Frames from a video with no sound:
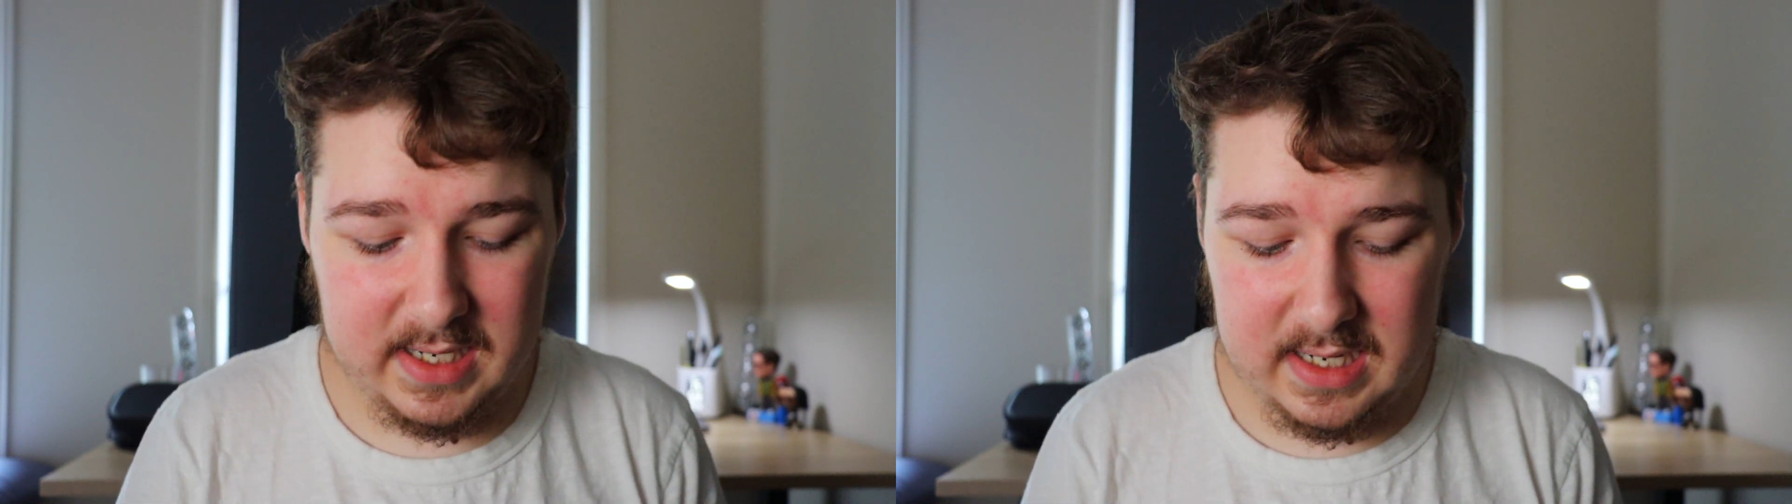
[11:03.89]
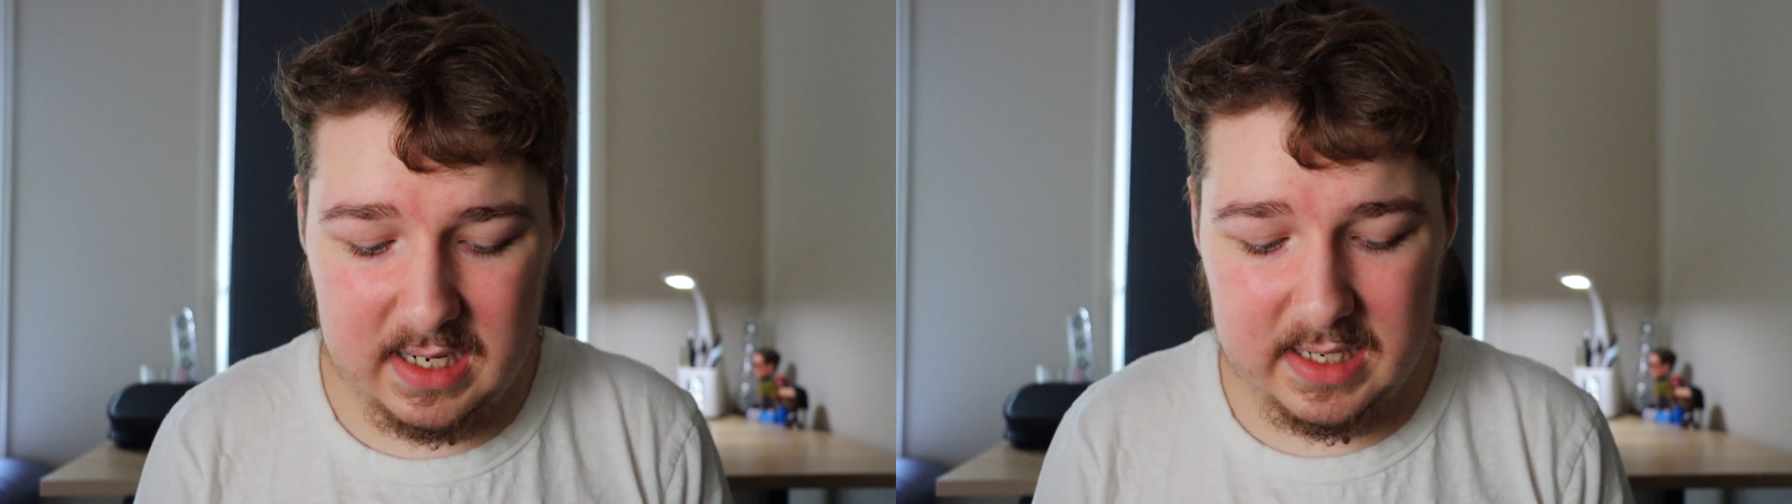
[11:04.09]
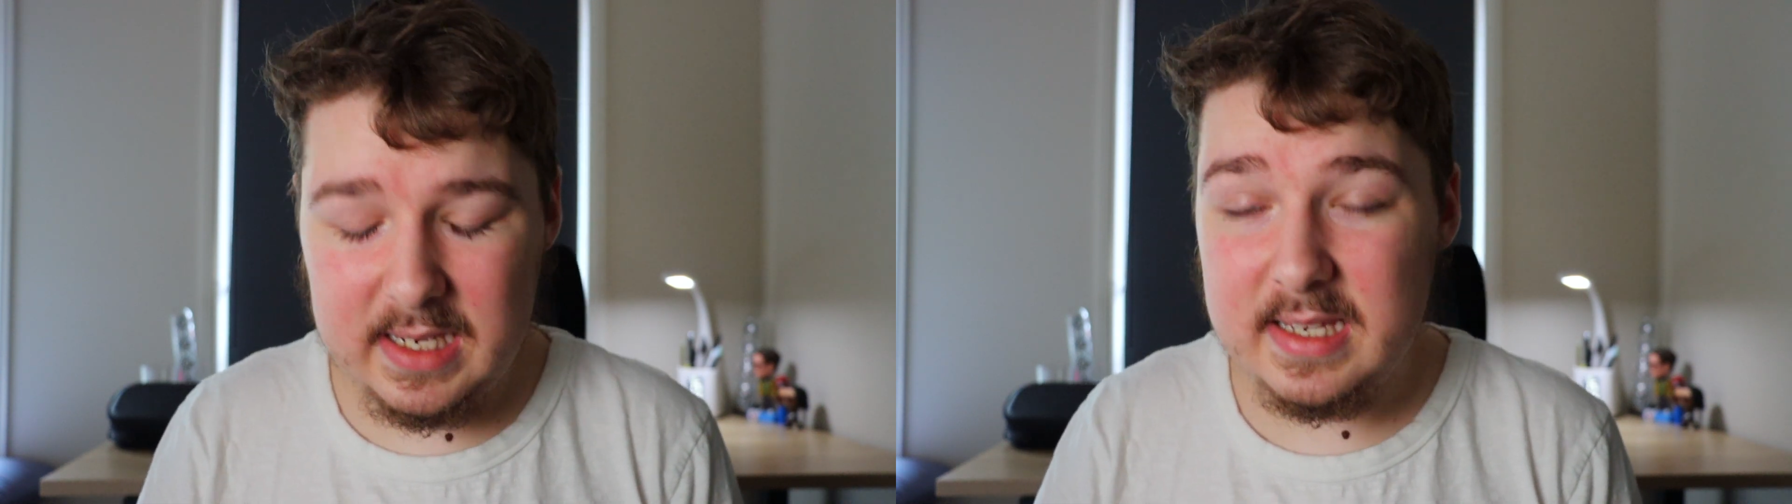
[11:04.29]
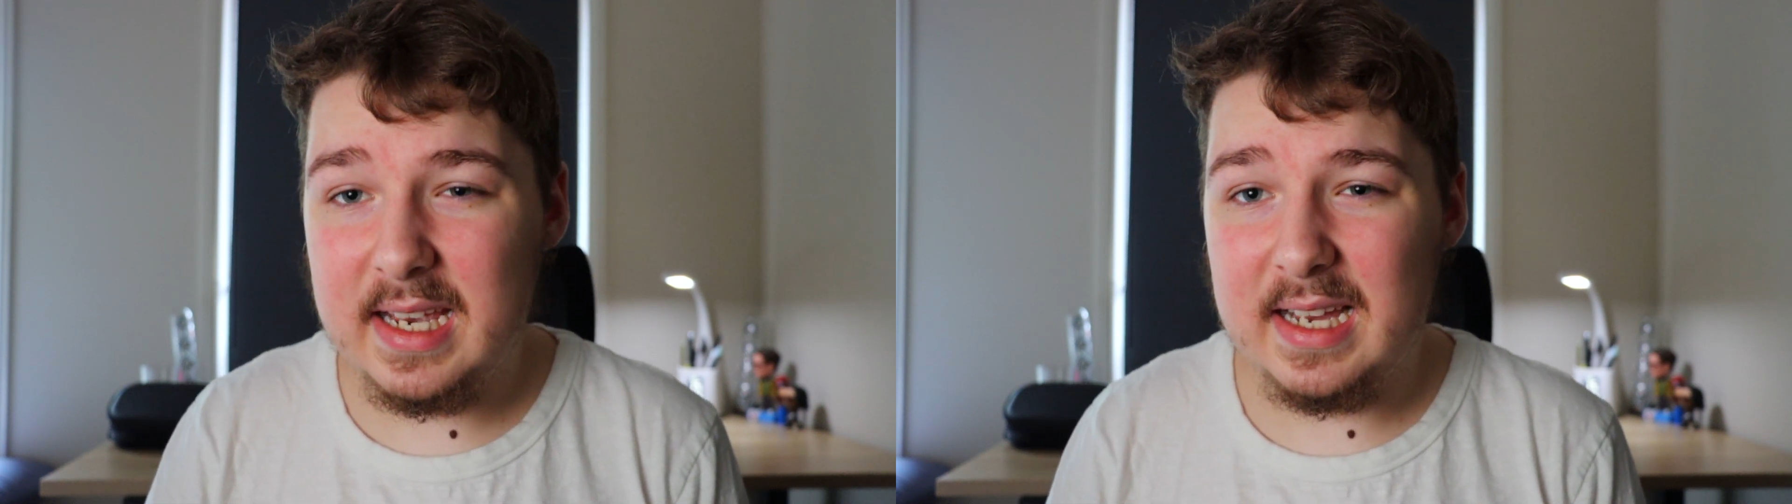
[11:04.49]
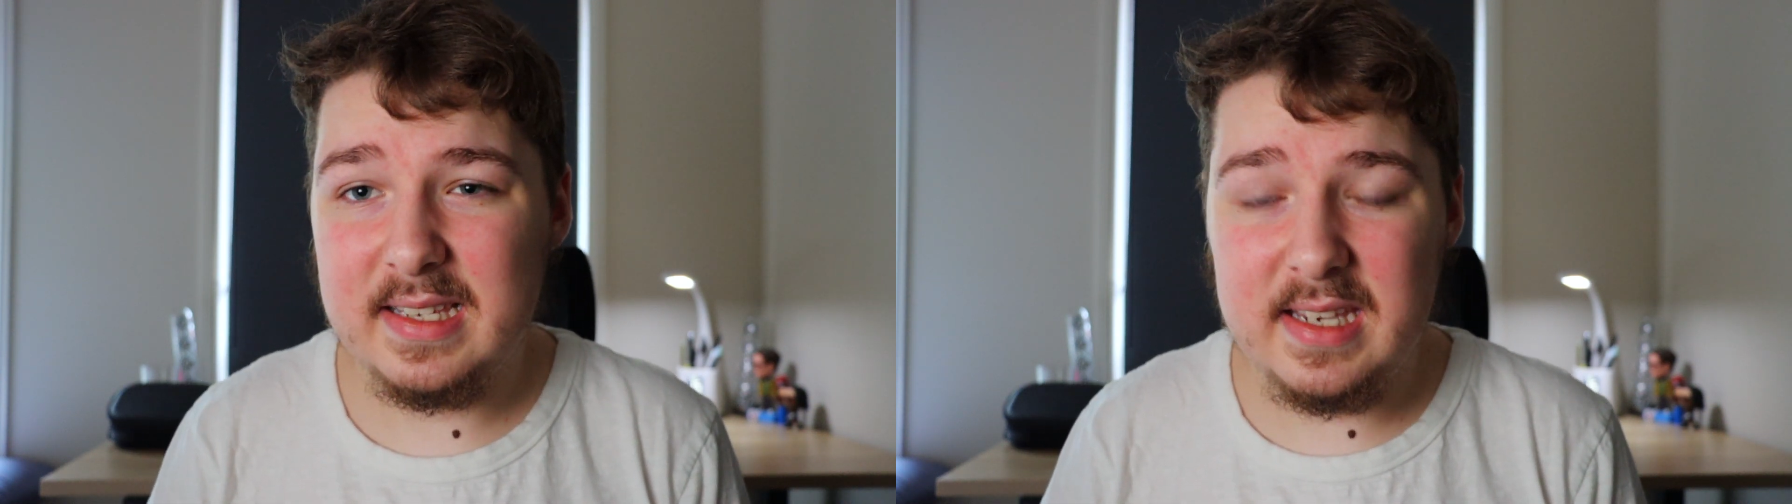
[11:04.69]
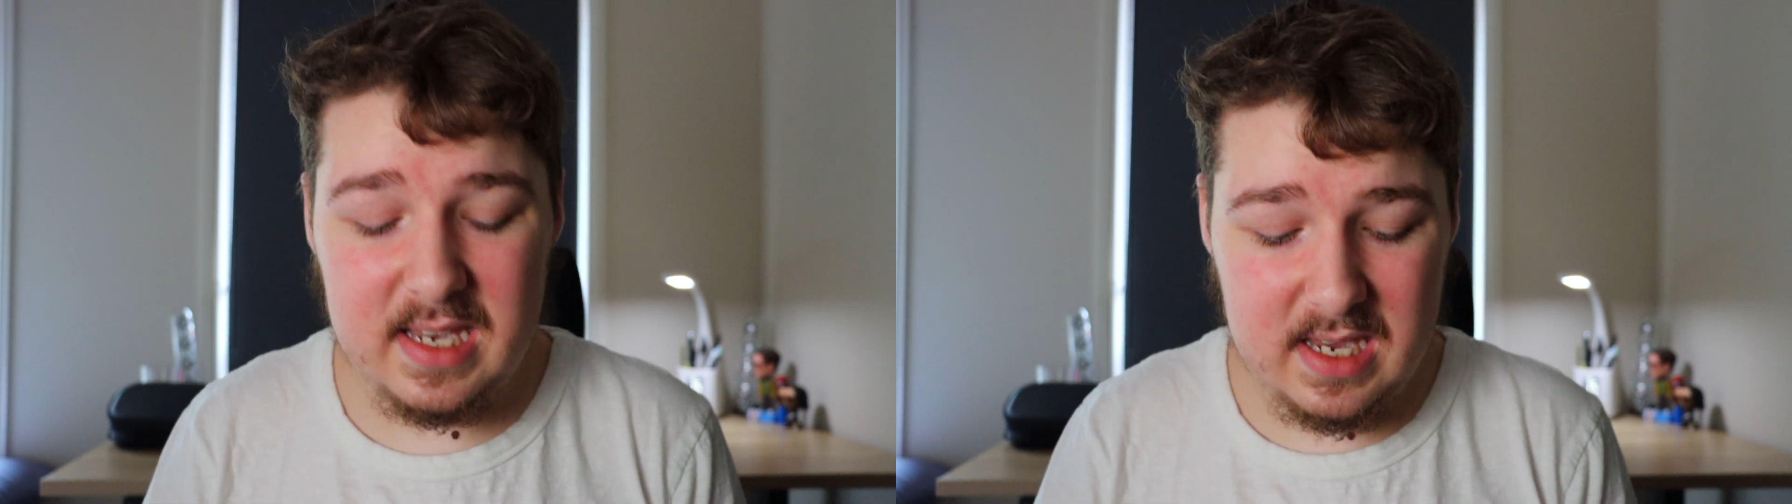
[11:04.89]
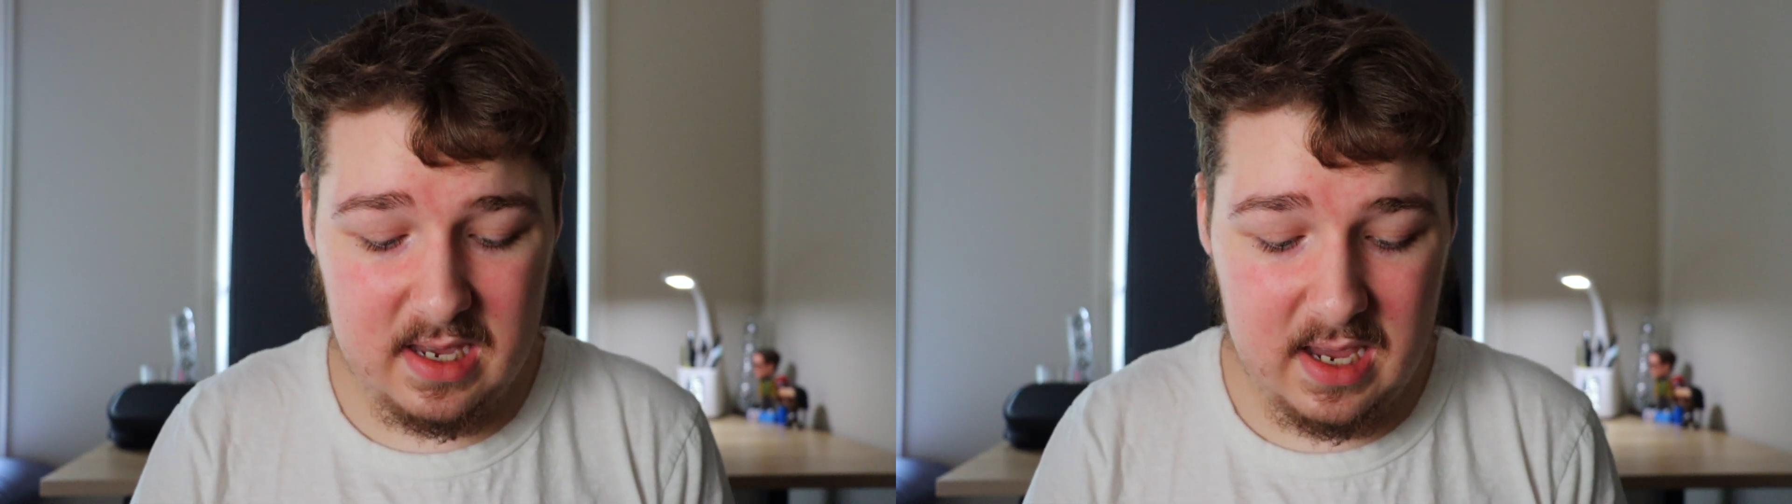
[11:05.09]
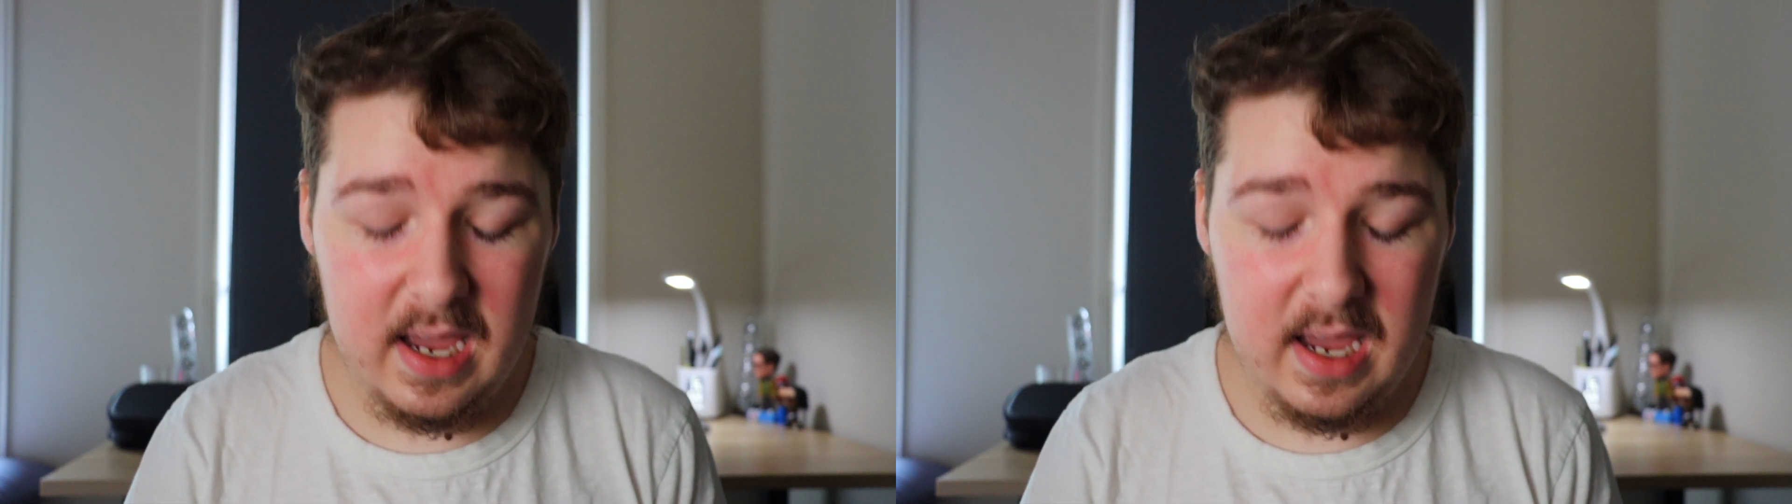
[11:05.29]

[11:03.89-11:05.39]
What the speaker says: car keys, house key,